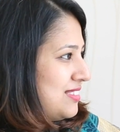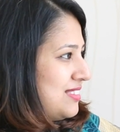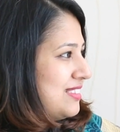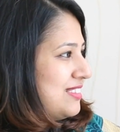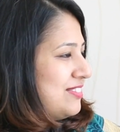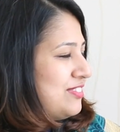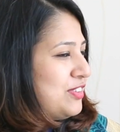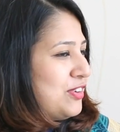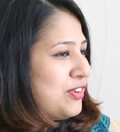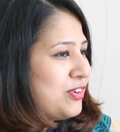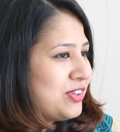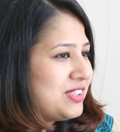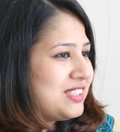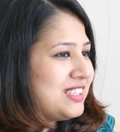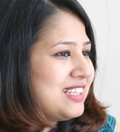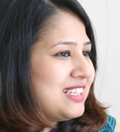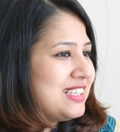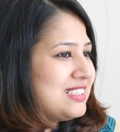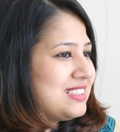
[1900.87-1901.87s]
if you're not
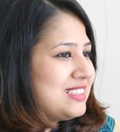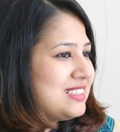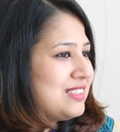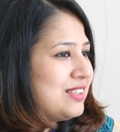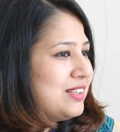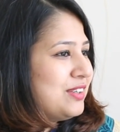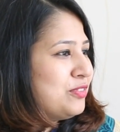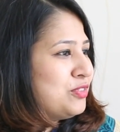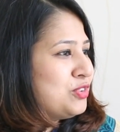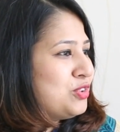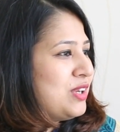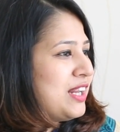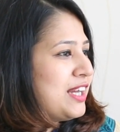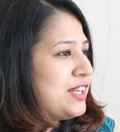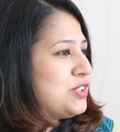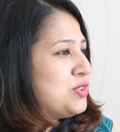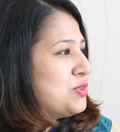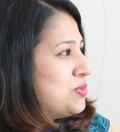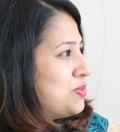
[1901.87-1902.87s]
engaged, would you
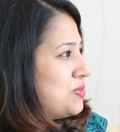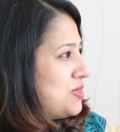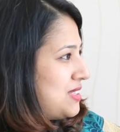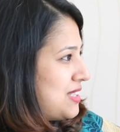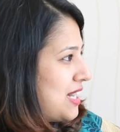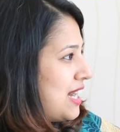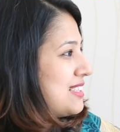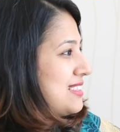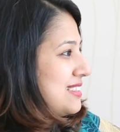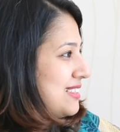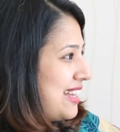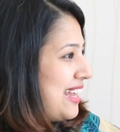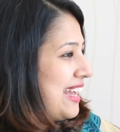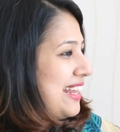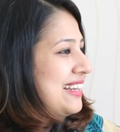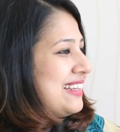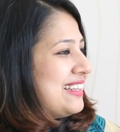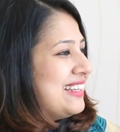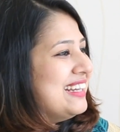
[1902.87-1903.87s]
like to start
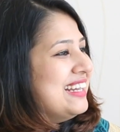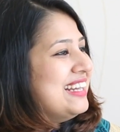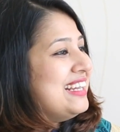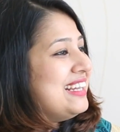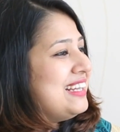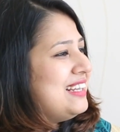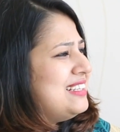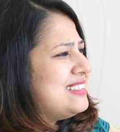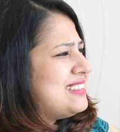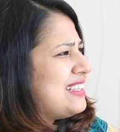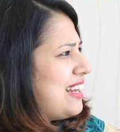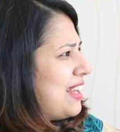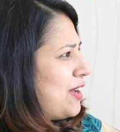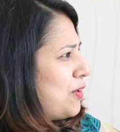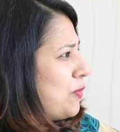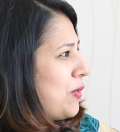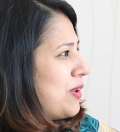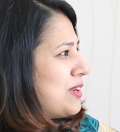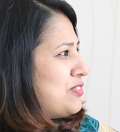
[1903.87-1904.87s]
again? He said,
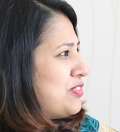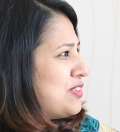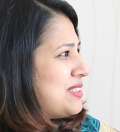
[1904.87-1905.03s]
like, what?